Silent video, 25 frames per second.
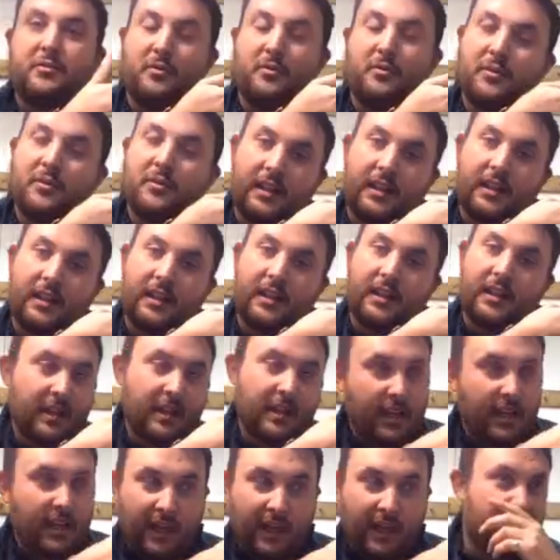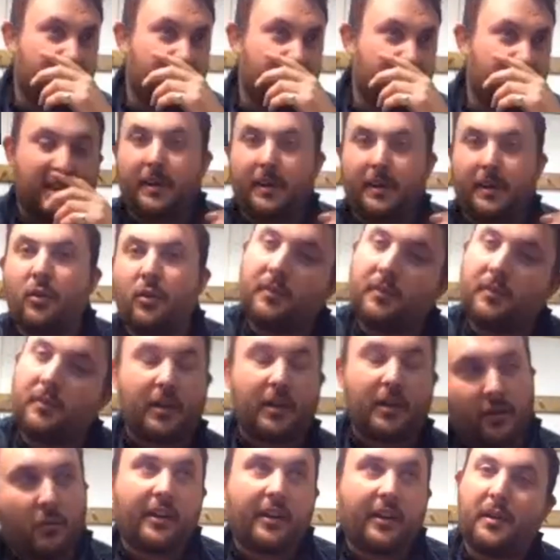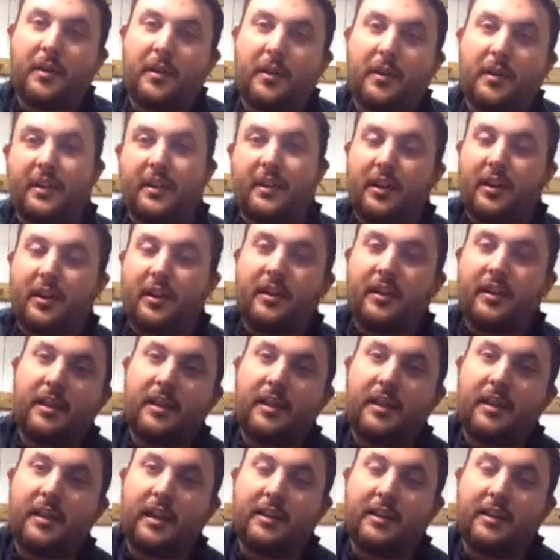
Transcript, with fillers: oh, my gun got wet, and I put it on by the Aga,